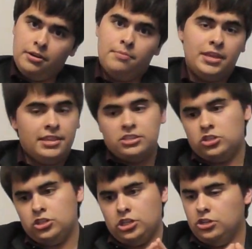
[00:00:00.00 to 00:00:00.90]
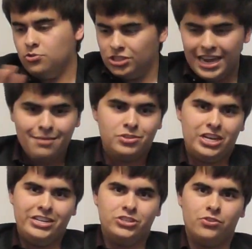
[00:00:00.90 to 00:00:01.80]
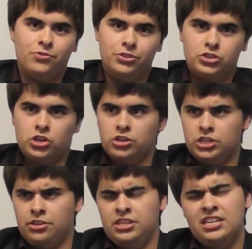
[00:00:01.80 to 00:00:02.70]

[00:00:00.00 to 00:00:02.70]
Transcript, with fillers: And that, that's just a huge game changer for the church and